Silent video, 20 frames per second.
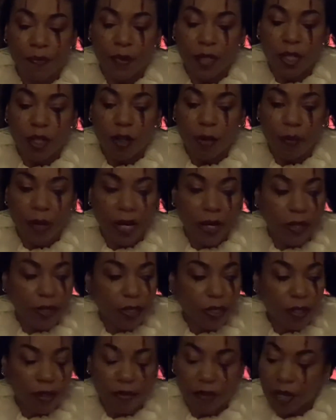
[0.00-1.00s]
Her
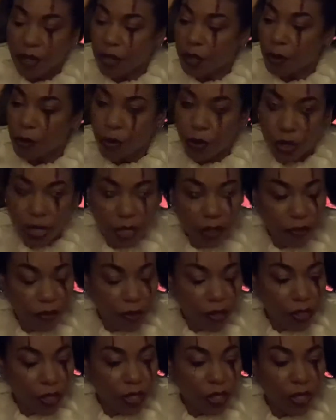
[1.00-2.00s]
parents are very worried
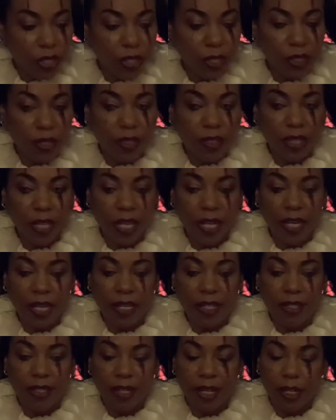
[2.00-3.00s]
for her.
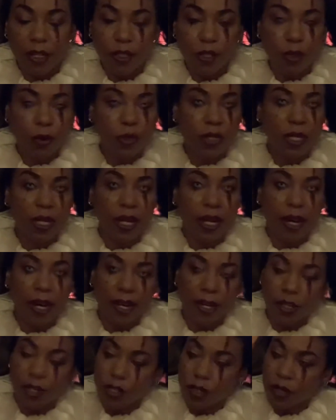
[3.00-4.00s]
They take her to a
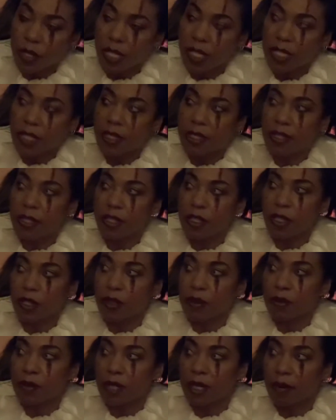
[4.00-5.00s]
psychiatrist, you
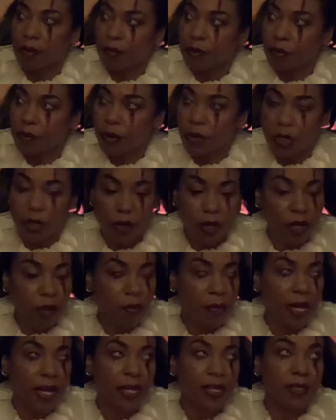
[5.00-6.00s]
know, they put her on
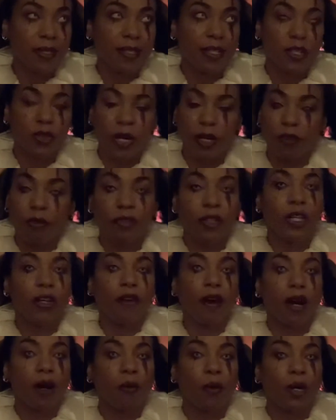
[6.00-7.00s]
meds. They try to figure
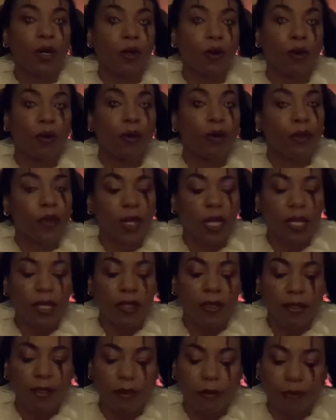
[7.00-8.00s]
out what her whole thing
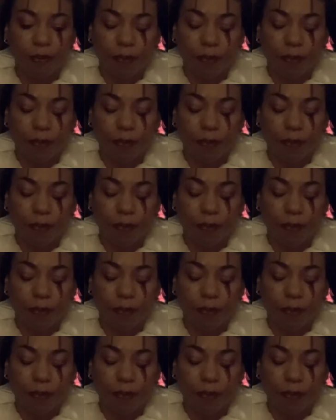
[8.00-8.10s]
is.